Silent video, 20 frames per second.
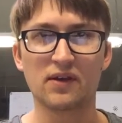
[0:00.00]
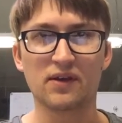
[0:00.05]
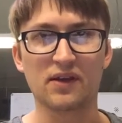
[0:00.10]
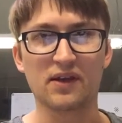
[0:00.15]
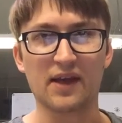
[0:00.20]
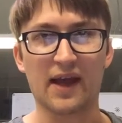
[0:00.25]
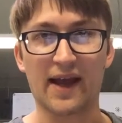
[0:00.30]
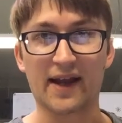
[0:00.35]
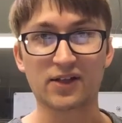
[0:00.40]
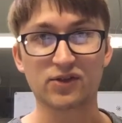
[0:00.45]

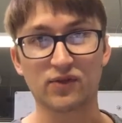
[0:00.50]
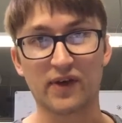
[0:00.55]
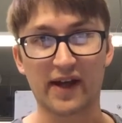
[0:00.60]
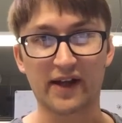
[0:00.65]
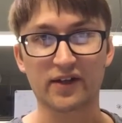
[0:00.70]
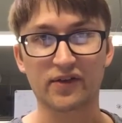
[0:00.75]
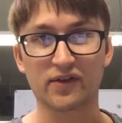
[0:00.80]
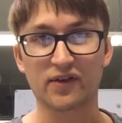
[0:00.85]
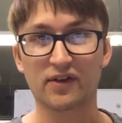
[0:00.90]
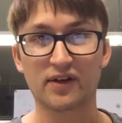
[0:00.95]
the actual
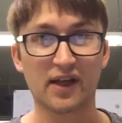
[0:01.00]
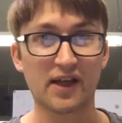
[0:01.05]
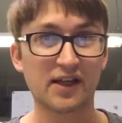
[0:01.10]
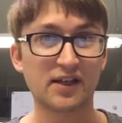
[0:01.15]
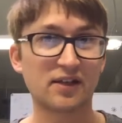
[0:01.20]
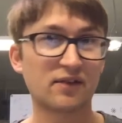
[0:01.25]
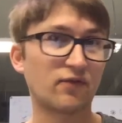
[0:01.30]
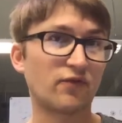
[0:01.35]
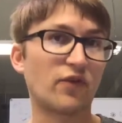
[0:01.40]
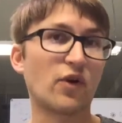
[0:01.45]
hackathon
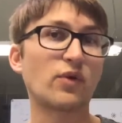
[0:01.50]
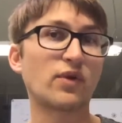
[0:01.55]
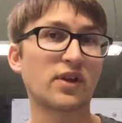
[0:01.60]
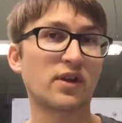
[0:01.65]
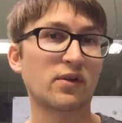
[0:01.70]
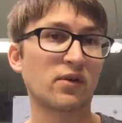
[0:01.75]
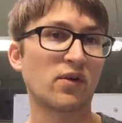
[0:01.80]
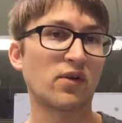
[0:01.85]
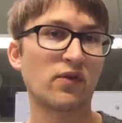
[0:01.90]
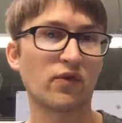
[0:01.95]
and in
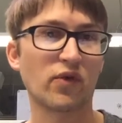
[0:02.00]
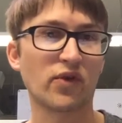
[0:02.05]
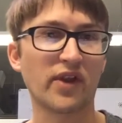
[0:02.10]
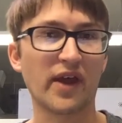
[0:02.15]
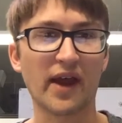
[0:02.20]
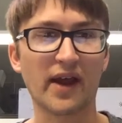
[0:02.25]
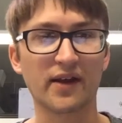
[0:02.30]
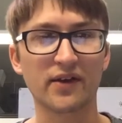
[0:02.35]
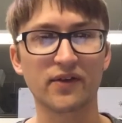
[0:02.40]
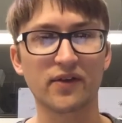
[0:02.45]
voting for the
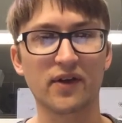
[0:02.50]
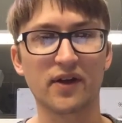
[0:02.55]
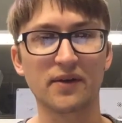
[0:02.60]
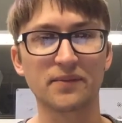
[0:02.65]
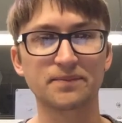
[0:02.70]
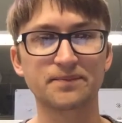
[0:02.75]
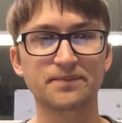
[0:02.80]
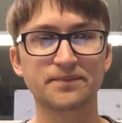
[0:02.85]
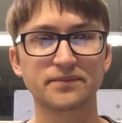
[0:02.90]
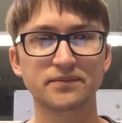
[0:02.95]

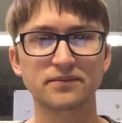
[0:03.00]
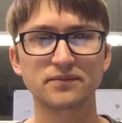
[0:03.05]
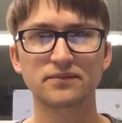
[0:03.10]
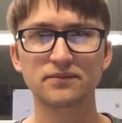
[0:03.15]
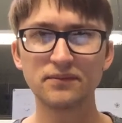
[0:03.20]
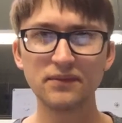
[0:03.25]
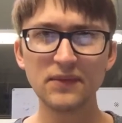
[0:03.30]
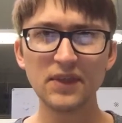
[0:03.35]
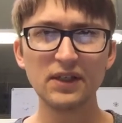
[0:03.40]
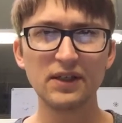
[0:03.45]
hackathon,
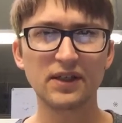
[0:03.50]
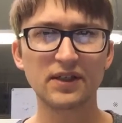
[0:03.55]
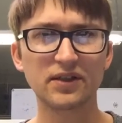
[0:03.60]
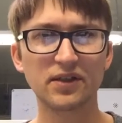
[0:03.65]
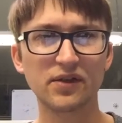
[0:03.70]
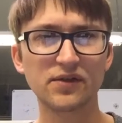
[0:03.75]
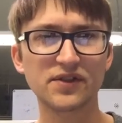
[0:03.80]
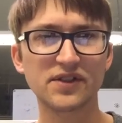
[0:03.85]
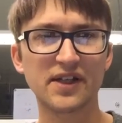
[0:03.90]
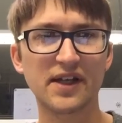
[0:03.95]
and
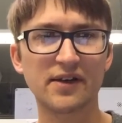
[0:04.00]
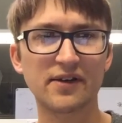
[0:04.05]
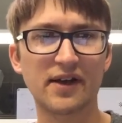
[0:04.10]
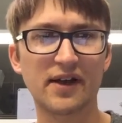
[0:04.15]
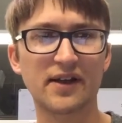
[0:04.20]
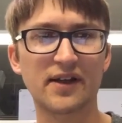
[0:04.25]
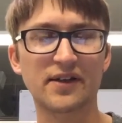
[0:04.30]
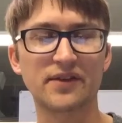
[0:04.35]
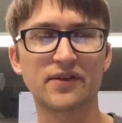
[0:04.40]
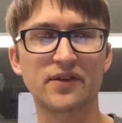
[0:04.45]
close it out
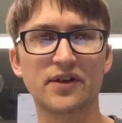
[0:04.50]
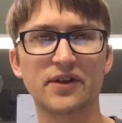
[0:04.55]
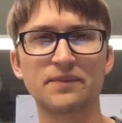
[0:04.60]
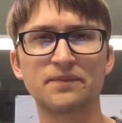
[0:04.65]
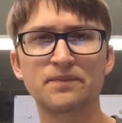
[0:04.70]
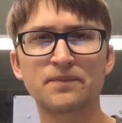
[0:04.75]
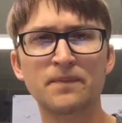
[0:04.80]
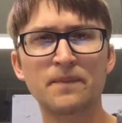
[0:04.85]
at 8:30.